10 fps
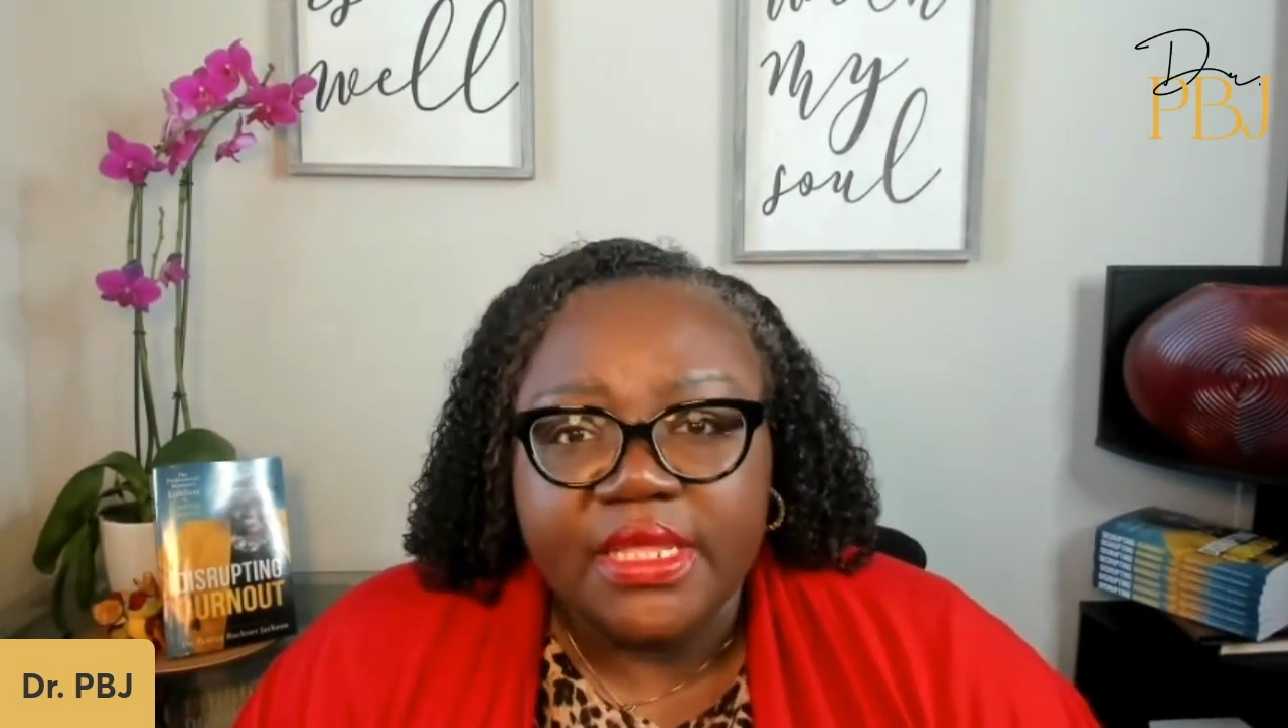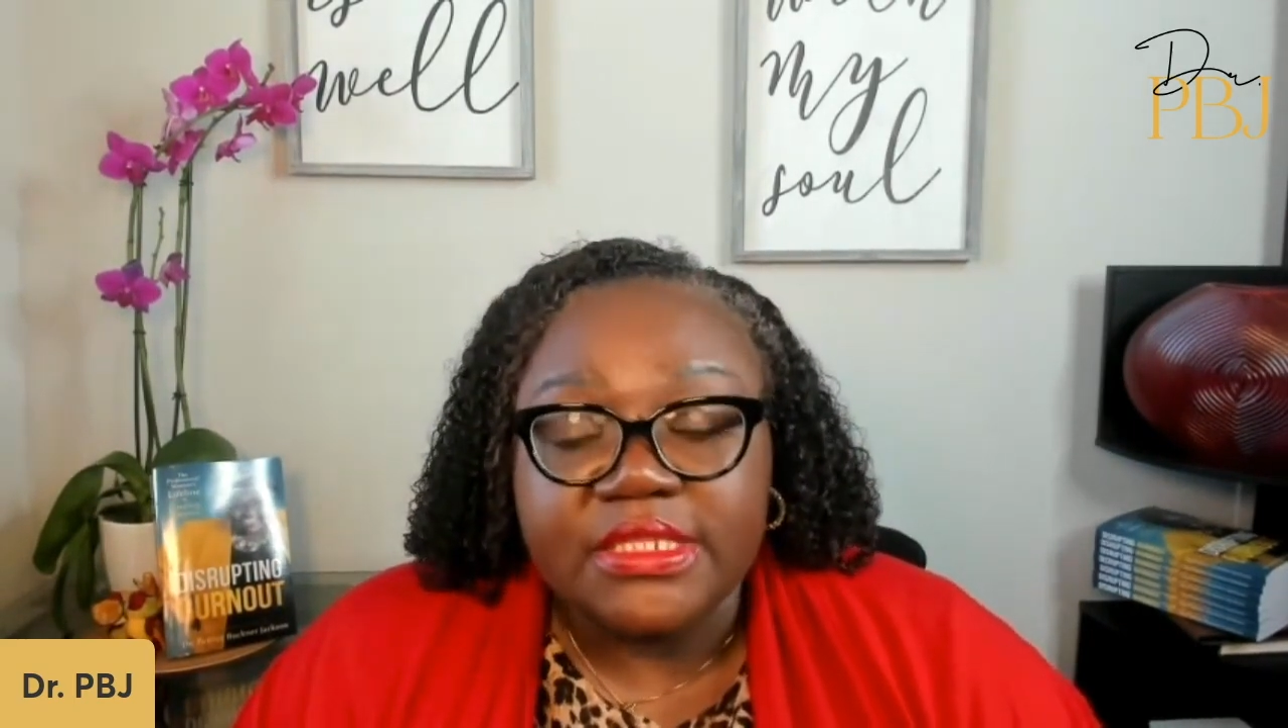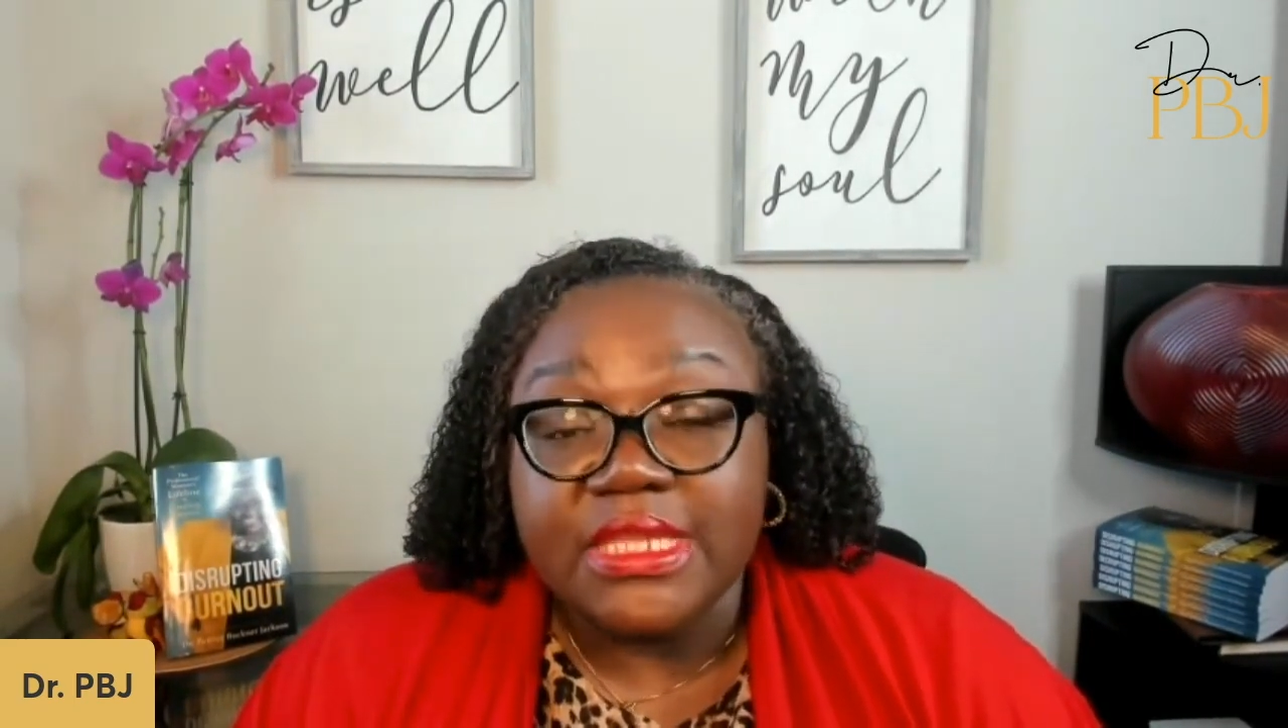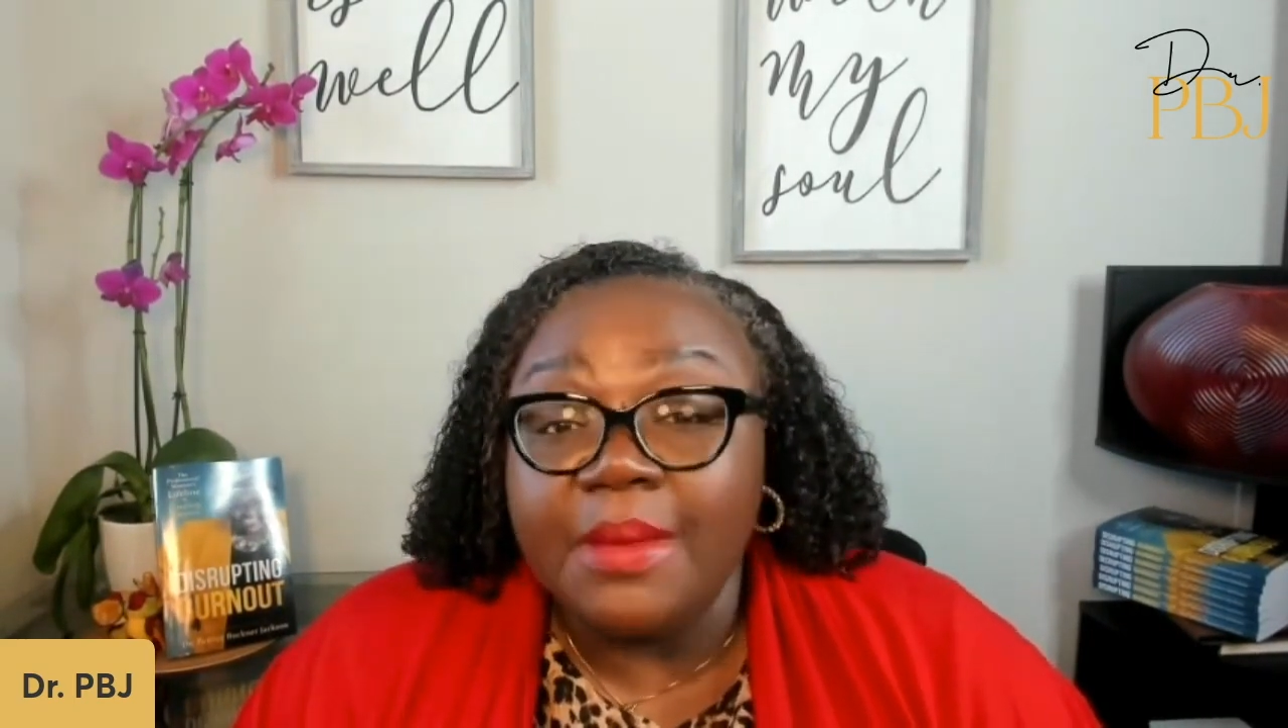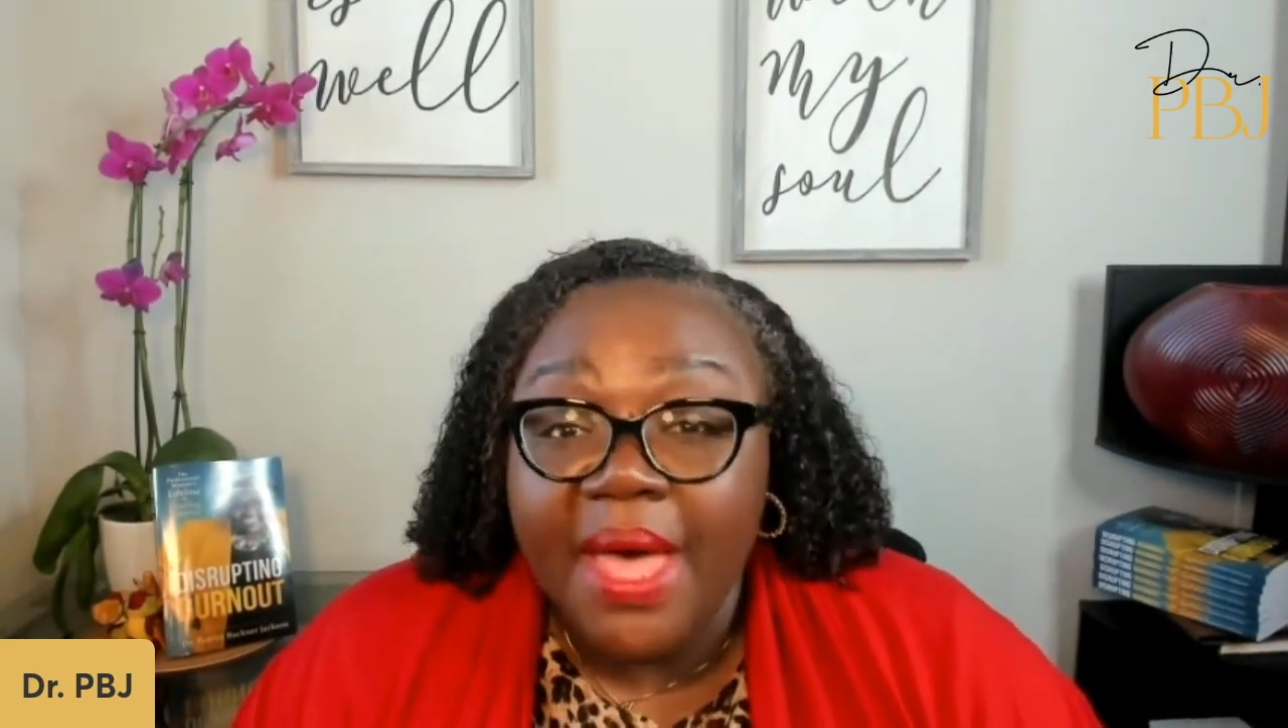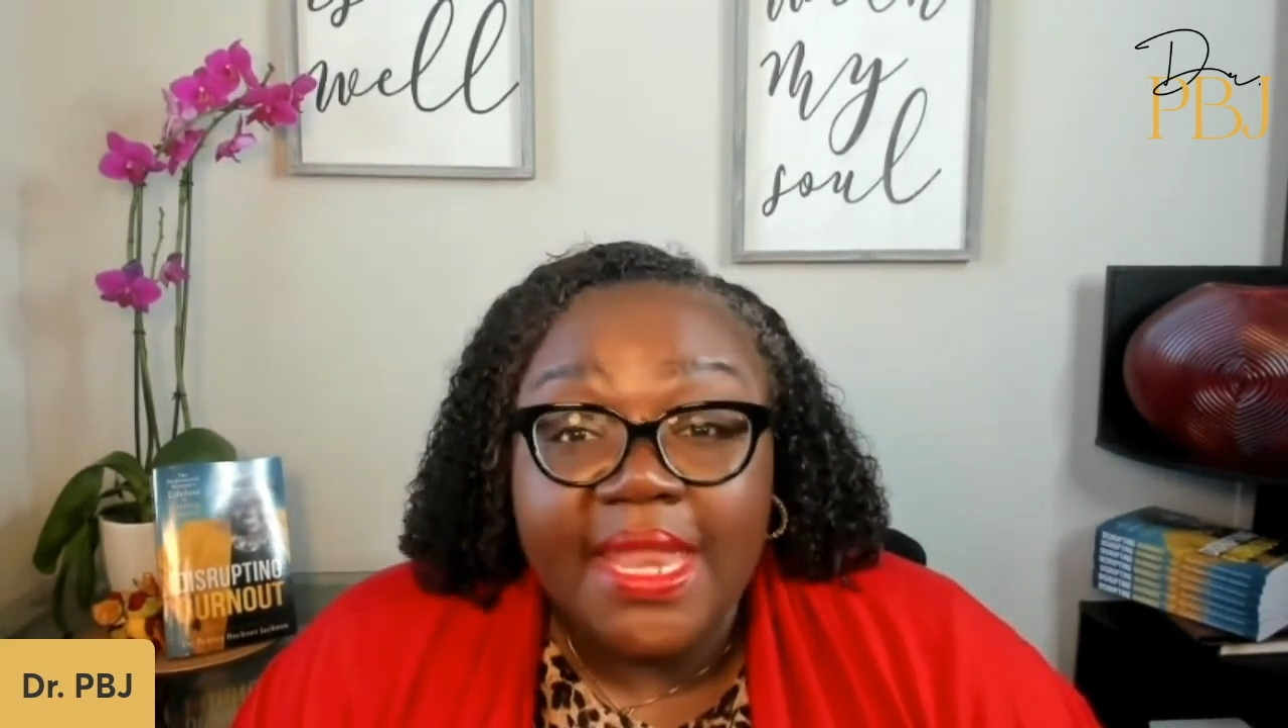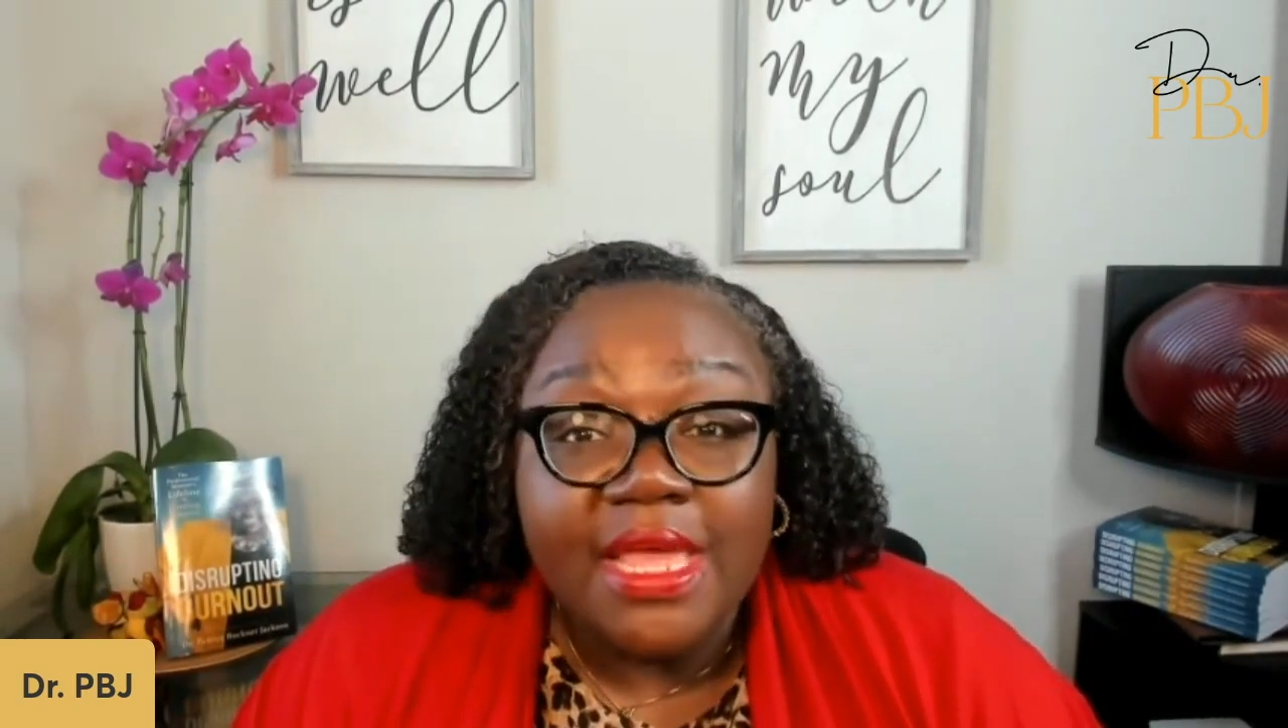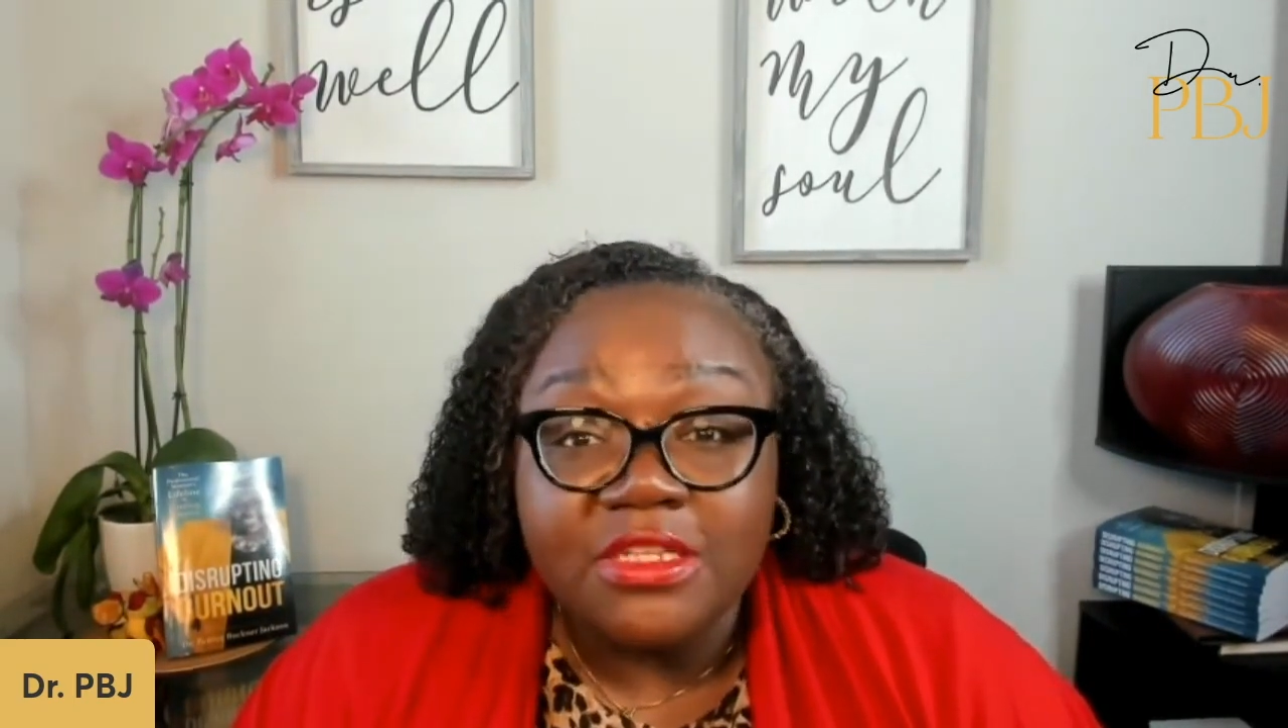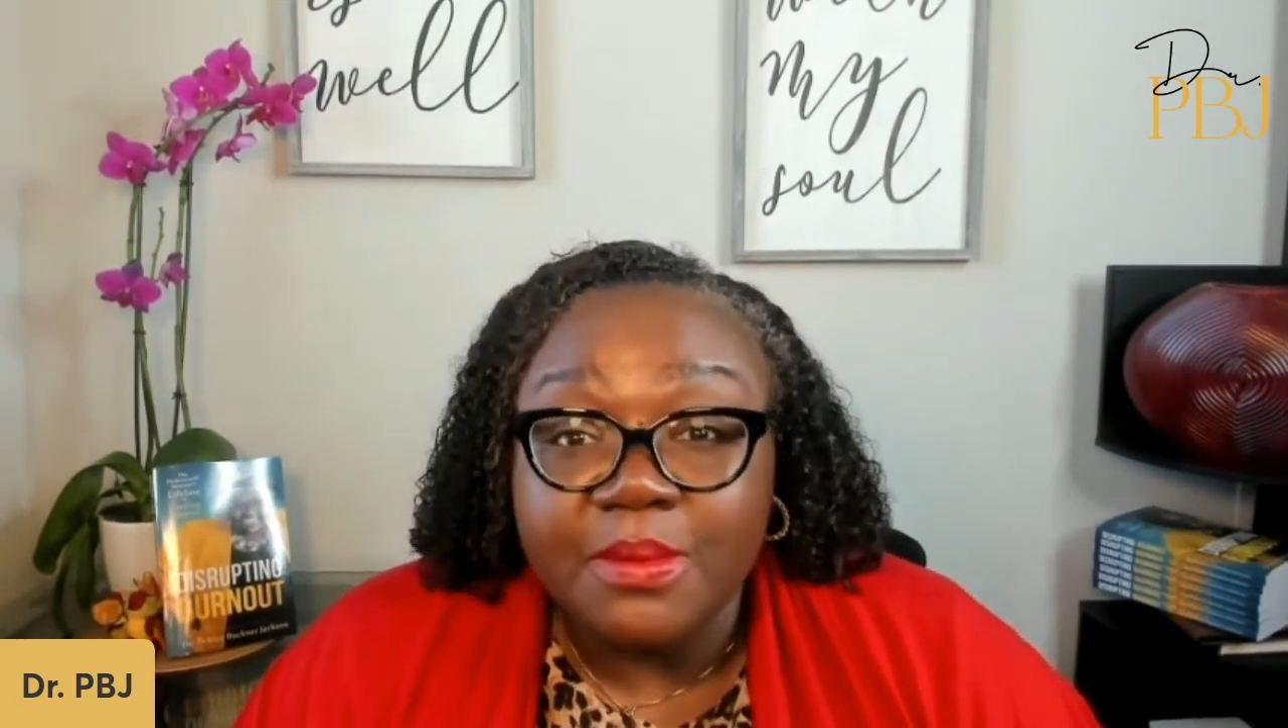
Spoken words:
somebody else